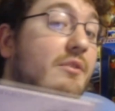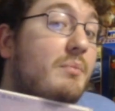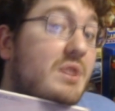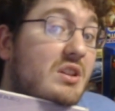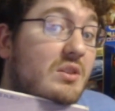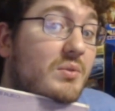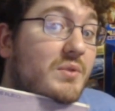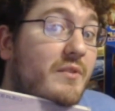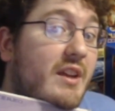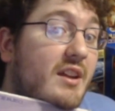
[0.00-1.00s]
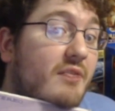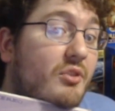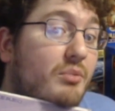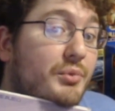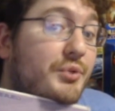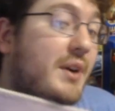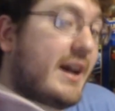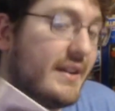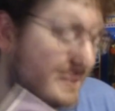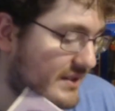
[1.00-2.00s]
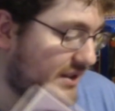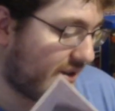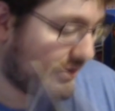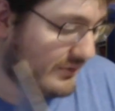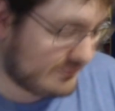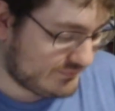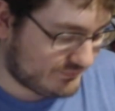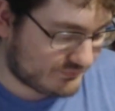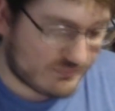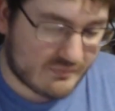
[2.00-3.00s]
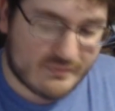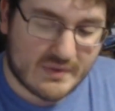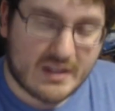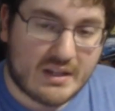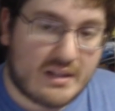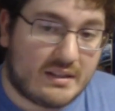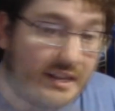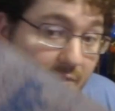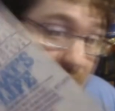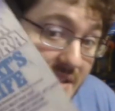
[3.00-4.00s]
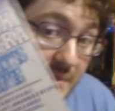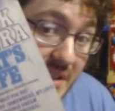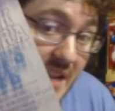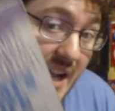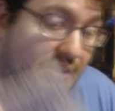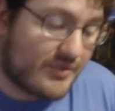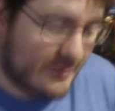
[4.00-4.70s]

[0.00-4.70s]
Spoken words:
a huge fan of Old Blue Eyes, so love me some Sinatra.